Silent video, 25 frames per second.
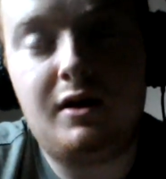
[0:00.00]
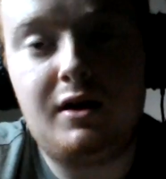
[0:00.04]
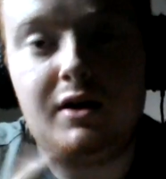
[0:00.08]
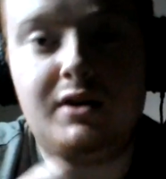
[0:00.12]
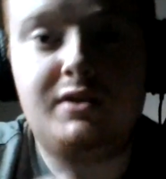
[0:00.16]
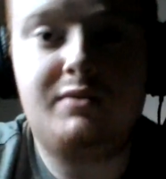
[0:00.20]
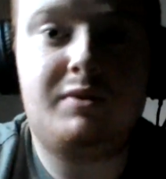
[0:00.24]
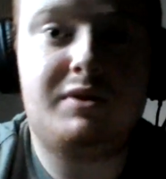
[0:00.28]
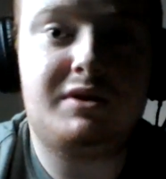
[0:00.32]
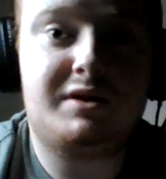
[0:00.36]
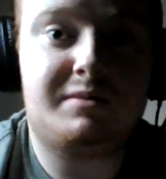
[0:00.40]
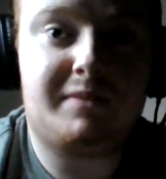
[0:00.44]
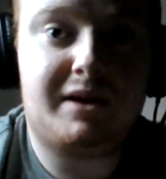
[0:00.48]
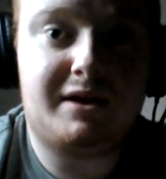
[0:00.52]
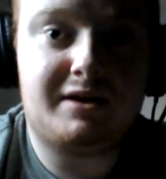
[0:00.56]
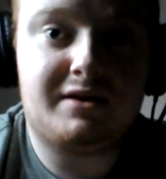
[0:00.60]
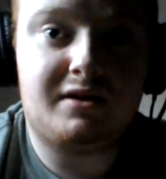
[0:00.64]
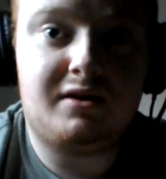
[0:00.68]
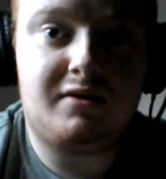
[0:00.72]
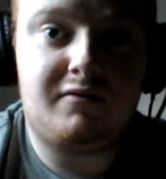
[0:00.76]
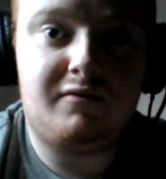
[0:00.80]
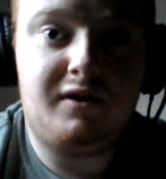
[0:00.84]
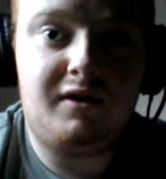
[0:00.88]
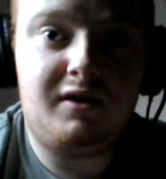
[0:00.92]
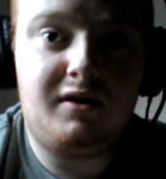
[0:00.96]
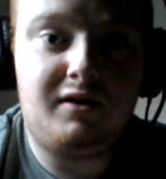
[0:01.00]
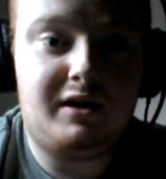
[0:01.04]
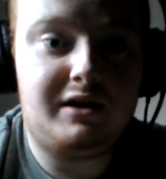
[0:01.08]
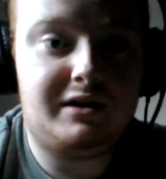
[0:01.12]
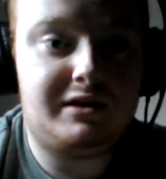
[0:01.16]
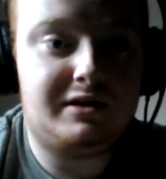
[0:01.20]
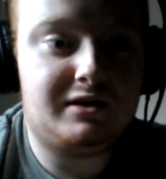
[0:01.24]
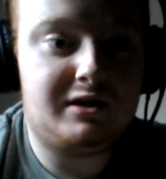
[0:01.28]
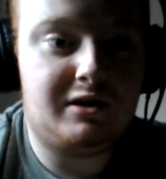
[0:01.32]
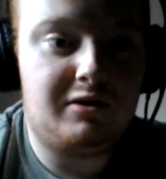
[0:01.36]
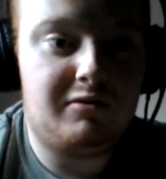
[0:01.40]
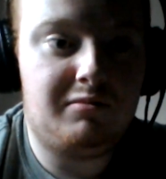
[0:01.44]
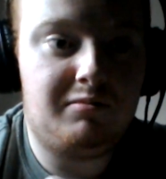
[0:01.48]
as well as Pascal Wehrlein.
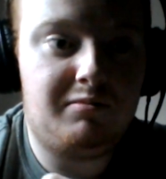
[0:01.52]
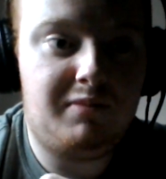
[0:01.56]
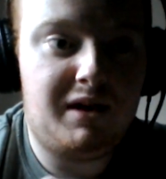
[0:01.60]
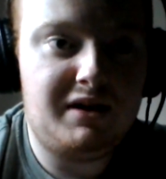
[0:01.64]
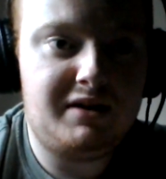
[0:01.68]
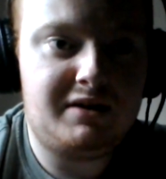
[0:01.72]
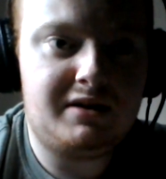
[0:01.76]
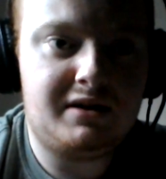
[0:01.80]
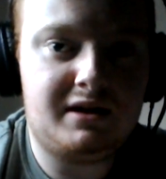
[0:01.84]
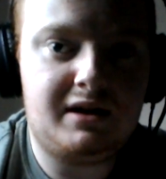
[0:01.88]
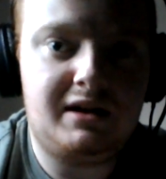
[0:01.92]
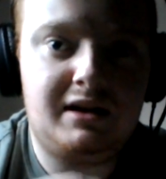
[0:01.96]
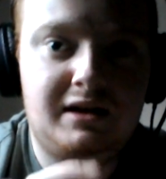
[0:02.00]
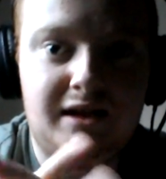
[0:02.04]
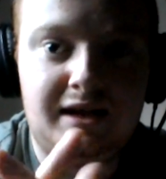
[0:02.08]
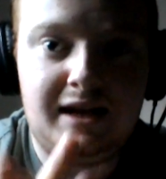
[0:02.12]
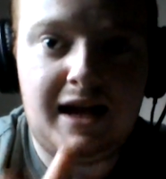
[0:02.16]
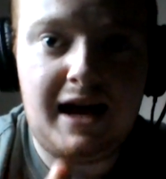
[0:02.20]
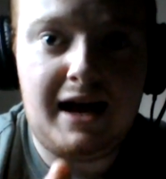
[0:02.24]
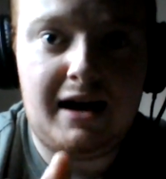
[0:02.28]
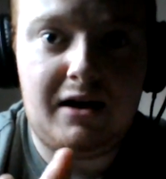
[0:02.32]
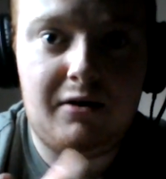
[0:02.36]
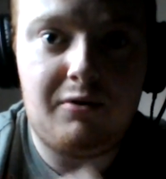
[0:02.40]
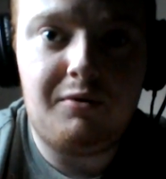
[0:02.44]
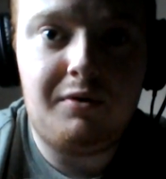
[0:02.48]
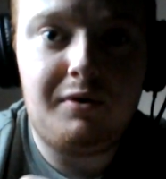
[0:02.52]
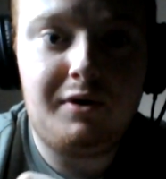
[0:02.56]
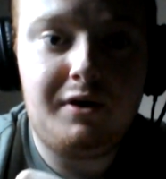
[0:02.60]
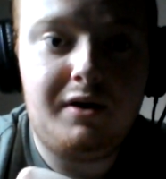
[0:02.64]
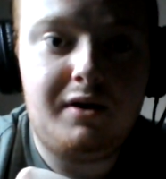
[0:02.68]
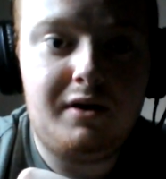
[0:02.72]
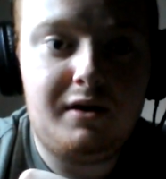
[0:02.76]
So basically now,